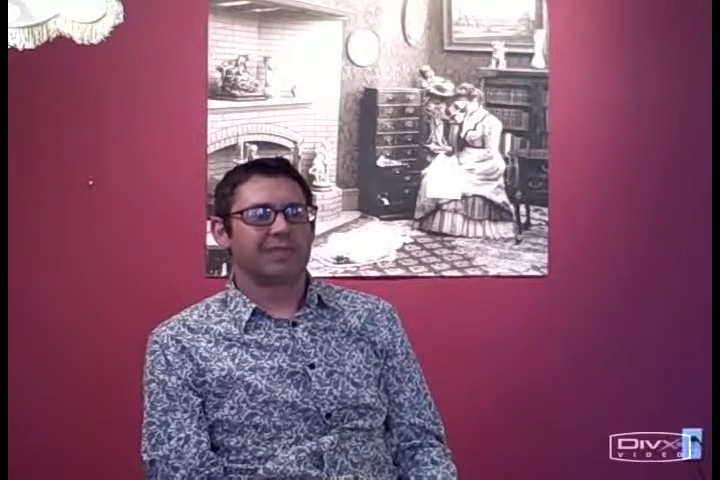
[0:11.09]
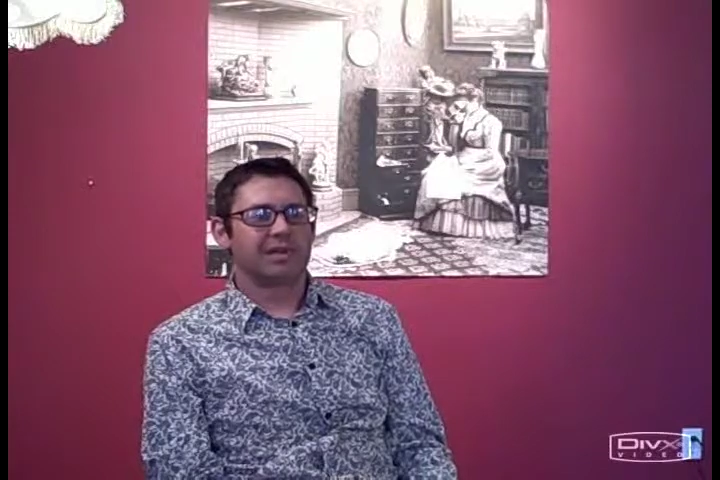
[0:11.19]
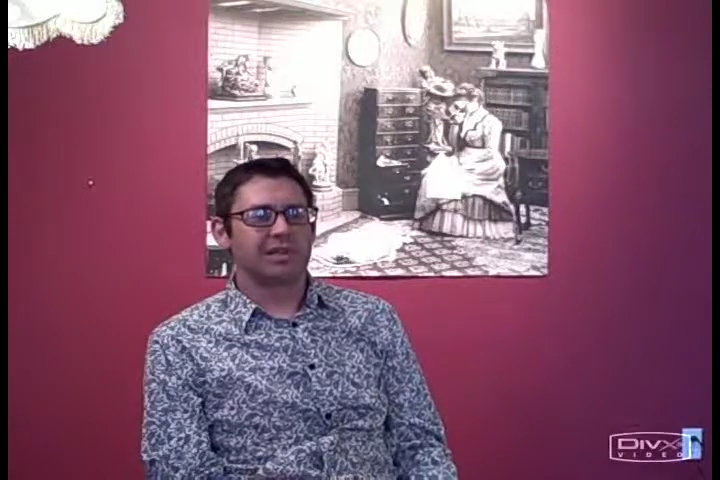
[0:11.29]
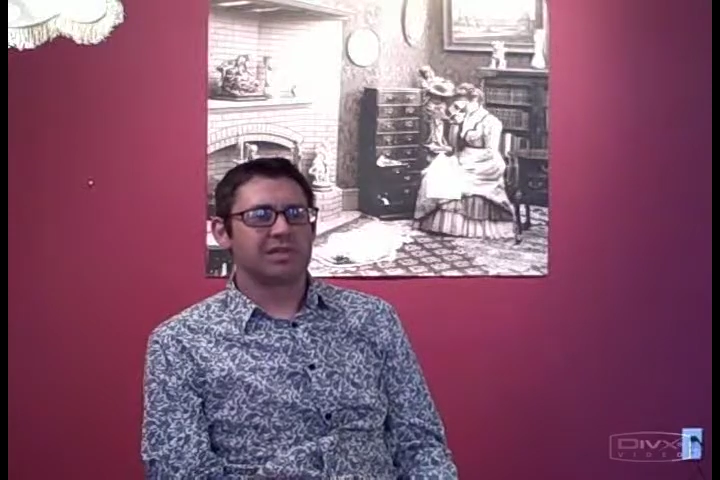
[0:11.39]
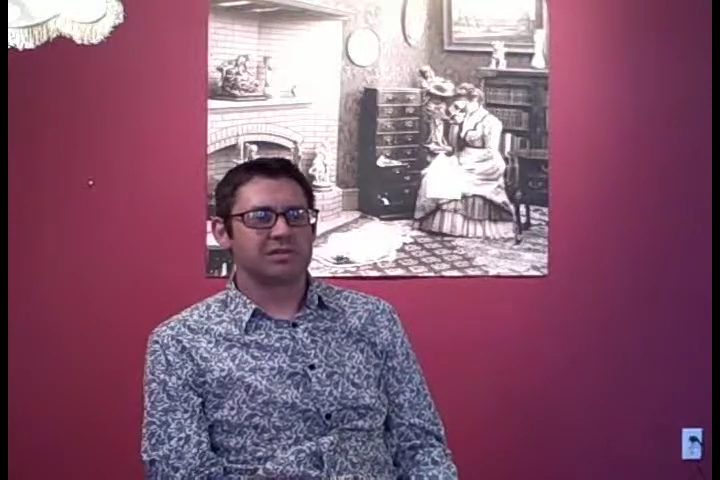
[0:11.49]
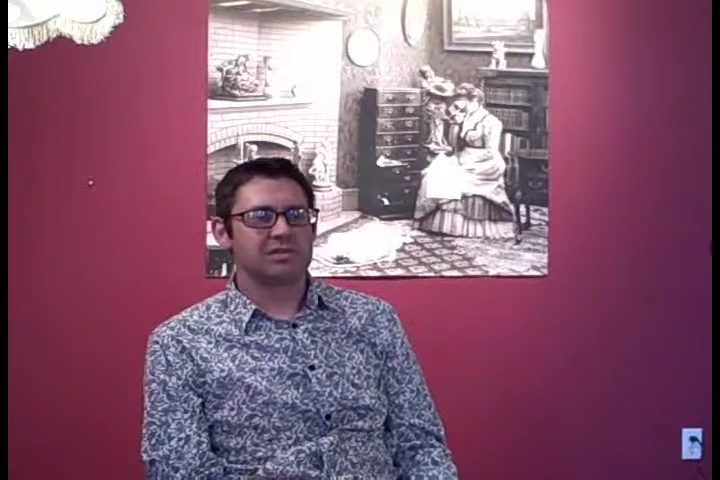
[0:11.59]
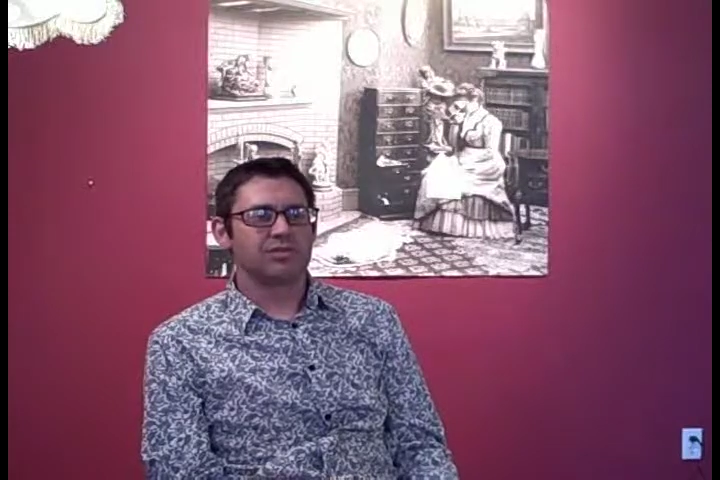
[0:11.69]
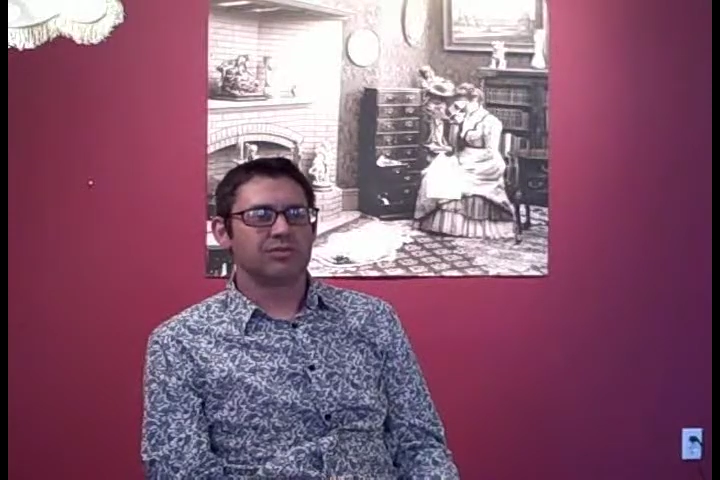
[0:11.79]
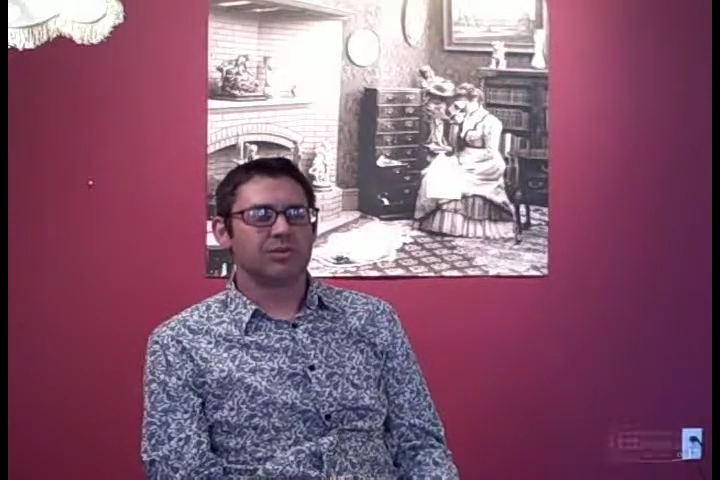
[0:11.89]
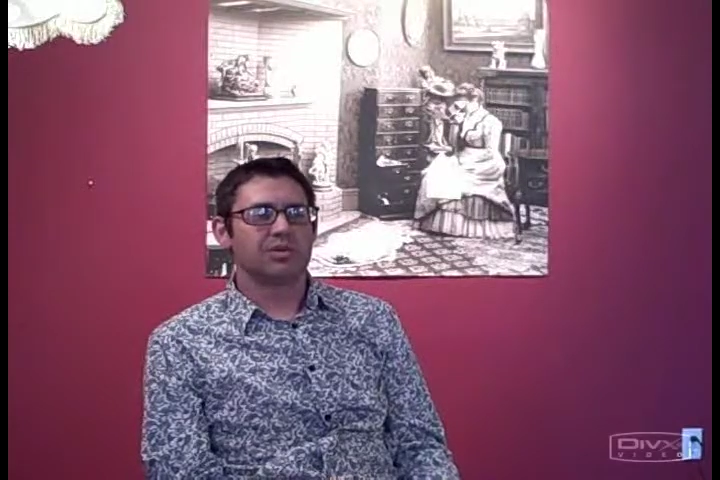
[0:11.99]
by the
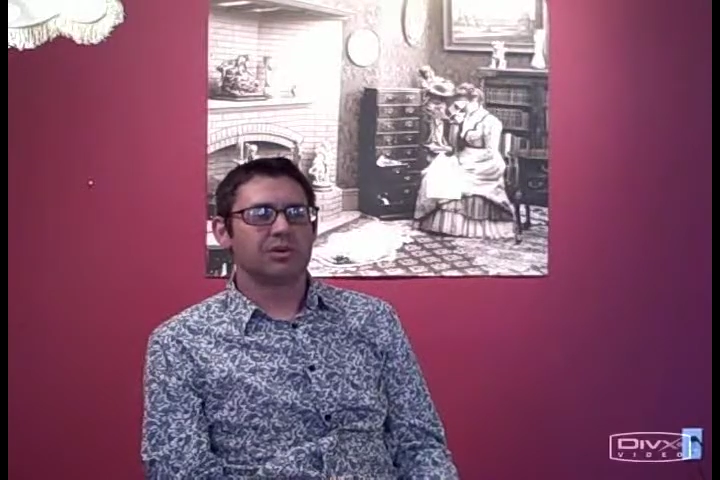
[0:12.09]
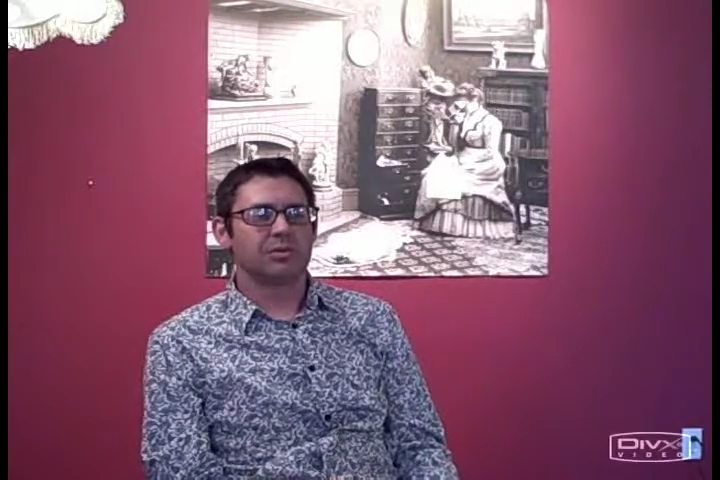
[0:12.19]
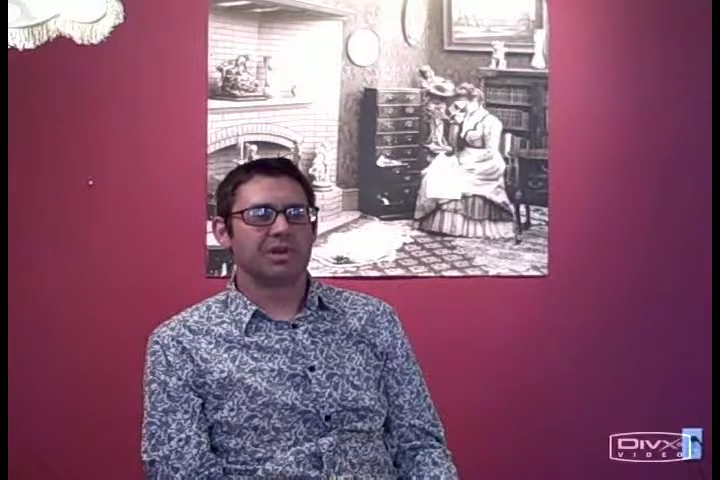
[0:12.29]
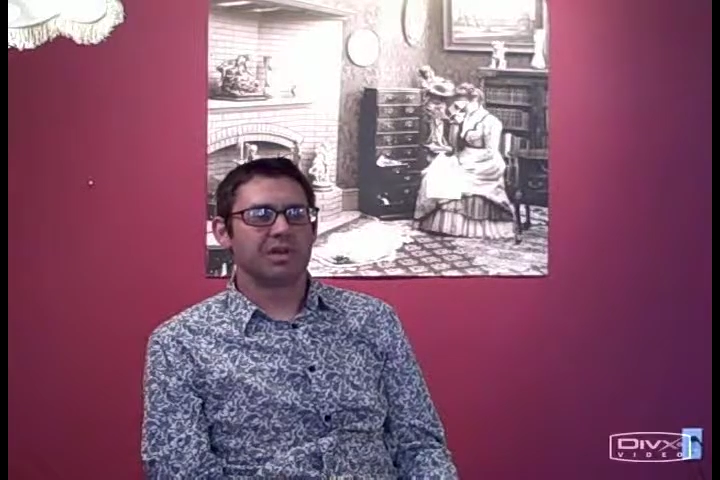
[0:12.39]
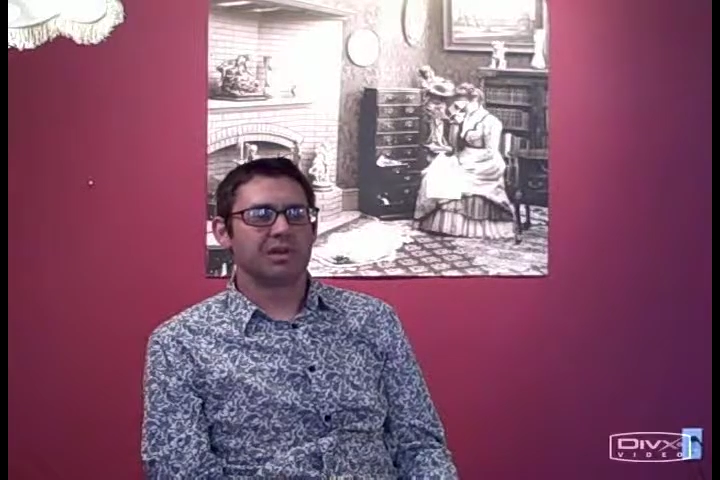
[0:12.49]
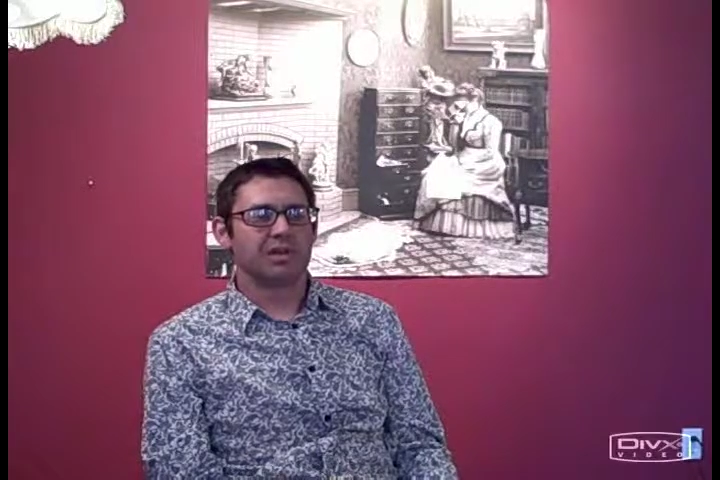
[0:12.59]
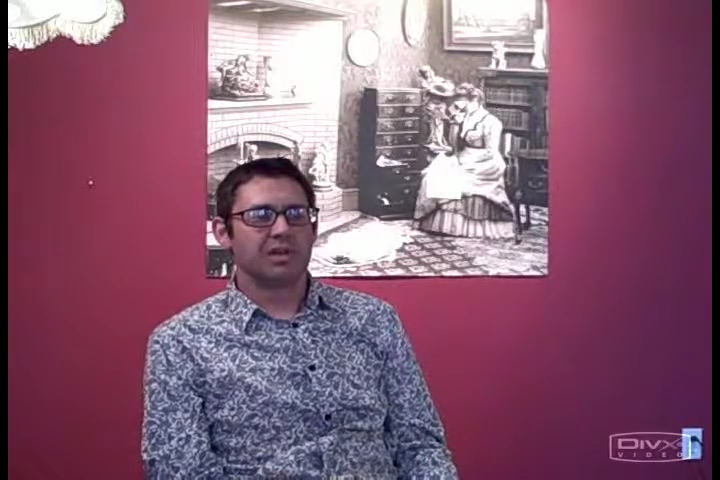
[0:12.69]
Keystone View Company.